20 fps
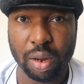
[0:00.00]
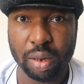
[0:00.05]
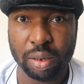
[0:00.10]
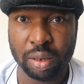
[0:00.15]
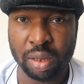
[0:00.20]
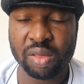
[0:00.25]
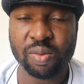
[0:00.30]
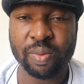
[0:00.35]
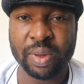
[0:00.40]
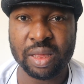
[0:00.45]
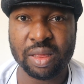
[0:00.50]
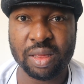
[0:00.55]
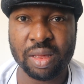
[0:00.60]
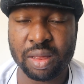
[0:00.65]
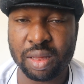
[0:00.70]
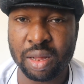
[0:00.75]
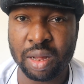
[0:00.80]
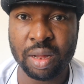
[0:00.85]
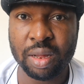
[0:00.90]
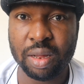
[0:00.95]
This is my
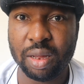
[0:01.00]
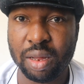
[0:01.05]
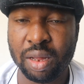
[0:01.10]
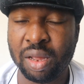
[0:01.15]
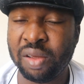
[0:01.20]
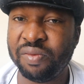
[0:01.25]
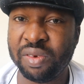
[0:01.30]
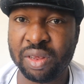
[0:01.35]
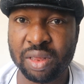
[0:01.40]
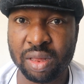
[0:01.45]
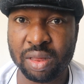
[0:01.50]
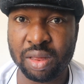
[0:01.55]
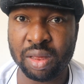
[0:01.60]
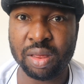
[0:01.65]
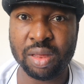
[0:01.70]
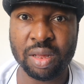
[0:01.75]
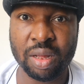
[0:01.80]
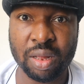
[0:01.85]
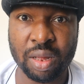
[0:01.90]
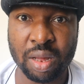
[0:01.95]
sister. Everything she
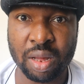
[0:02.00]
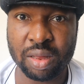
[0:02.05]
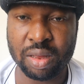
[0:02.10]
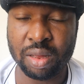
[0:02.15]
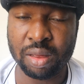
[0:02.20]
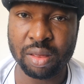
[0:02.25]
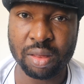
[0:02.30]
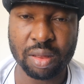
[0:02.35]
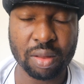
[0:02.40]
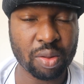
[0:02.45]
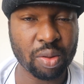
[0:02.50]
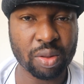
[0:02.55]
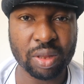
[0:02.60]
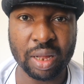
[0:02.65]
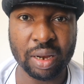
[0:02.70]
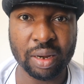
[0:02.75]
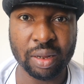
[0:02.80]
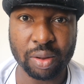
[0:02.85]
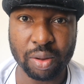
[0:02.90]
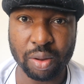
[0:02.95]
said here, she's
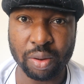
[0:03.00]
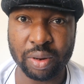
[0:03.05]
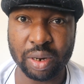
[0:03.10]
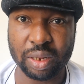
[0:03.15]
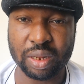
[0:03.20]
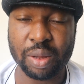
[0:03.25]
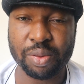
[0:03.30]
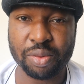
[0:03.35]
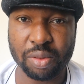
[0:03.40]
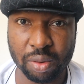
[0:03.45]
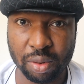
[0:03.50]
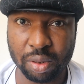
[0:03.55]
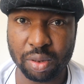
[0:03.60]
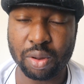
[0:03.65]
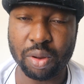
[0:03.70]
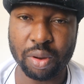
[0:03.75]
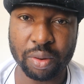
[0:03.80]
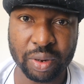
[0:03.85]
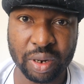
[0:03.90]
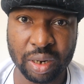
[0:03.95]
totally correct, absolutely
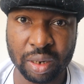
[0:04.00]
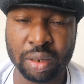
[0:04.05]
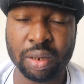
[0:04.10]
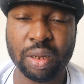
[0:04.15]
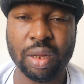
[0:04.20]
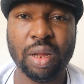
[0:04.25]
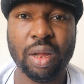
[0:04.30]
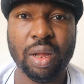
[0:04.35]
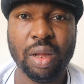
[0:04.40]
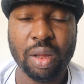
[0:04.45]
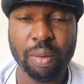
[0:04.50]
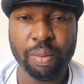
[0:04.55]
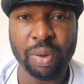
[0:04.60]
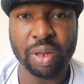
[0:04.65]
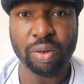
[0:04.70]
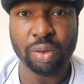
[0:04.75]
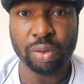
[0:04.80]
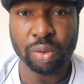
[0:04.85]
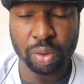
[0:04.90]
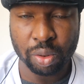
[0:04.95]
correct.
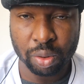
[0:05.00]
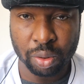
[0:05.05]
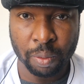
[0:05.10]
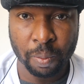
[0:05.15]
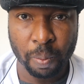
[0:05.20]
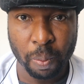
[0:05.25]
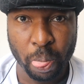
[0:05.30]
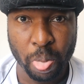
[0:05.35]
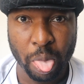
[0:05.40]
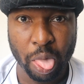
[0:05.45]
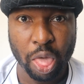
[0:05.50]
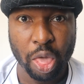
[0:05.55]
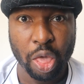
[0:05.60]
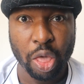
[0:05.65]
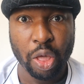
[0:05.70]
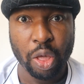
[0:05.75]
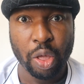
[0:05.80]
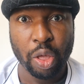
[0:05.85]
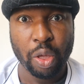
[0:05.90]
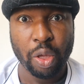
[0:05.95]
But you know,
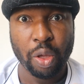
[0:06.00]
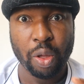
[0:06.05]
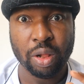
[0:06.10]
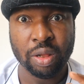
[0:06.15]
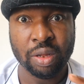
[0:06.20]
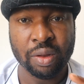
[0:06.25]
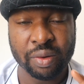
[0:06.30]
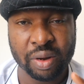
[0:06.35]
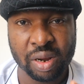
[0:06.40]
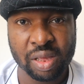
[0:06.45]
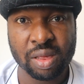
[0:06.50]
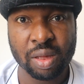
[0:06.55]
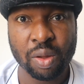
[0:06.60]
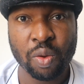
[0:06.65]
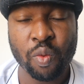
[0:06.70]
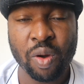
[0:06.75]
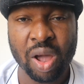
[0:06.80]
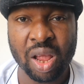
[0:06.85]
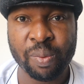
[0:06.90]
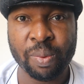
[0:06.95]
the
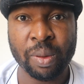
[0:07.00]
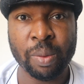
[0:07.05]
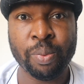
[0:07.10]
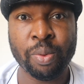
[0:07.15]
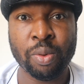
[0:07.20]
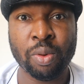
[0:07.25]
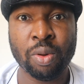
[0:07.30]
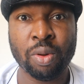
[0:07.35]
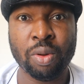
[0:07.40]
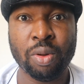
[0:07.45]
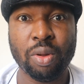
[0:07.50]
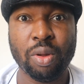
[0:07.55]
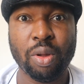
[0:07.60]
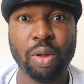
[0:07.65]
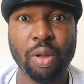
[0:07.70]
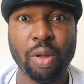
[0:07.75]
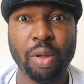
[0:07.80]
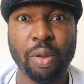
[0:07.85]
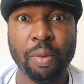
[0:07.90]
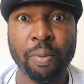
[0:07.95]
reason white people
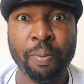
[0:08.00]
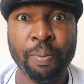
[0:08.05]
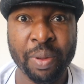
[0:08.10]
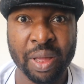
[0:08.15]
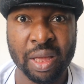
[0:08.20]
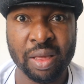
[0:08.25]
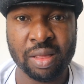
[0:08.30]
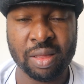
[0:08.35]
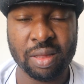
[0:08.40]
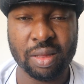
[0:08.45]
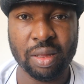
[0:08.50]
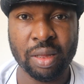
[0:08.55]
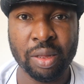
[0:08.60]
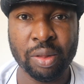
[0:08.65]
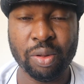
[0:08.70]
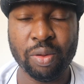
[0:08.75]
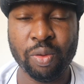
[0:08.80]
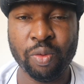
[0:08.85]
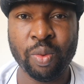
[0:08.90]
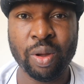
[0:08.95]
based, you
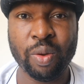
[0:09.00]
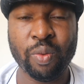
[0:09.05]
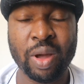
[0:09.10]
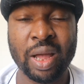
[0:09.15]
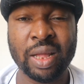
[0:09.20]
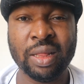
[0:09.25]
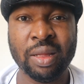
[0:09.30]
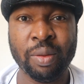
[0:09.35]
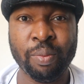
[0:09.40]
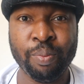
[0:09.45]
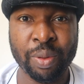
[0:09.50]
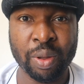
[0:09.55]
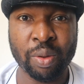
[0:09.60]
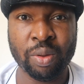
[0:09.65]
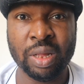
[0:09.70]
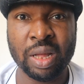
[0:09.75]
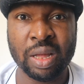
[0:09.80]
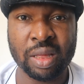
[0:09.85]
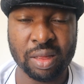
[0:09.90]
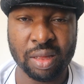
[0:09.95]
know, why they
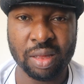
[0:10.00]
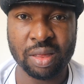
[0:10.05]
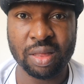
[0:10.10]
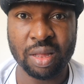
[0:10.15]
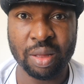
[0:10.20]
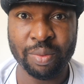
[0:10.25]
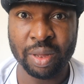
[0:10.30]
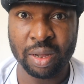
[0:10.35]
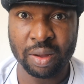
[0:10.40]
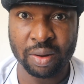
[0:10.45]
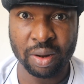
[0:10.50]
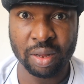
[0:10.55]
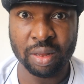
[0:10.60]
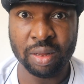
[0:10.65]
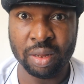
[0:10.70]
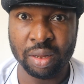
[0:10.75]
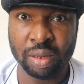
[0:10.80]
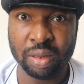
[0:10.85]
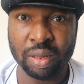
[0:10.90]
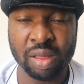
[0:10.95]
build their system in
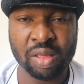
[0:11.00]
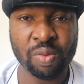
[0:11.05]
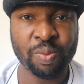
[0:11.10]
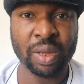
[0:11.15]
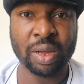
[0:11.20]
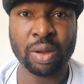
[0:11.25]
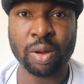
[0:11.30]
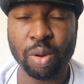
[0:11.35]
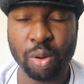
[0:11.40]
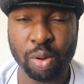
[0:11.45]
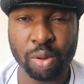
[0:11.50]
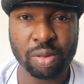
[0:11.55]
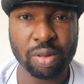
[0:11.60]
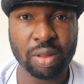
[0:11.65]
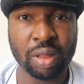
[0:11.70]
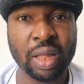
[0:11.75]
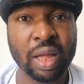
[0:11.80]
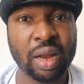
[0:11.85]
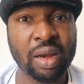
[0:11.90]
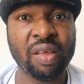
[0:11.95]
credit is because
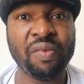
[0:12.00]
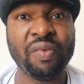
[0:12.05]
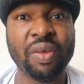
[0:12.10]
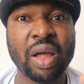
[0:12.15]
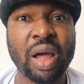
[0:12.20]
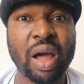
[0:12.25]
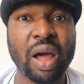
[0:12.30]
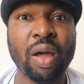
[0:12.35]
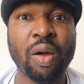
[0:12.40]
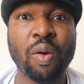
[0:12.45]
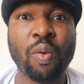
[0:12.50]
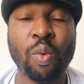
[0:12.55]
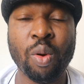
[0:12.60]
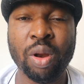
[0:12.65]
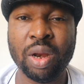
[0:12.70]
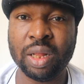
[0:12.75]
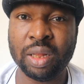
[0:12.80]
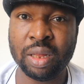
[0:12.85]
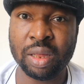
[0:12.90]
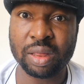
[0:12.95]
they are living high
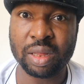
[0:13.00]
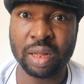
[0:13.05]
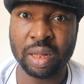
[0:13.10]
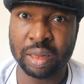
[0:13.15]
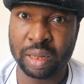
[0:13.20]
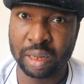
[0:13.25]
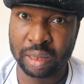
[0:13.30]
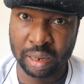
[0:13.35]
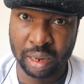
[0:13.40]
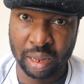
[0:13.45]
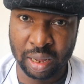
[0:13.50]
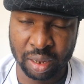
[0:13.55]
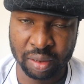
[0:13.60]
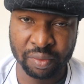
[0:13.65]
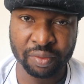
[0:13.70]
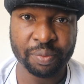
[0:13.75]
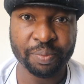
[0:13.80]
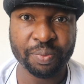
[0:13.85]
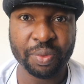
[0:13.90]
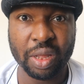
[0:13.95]
quality standard
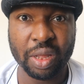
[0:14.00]
life.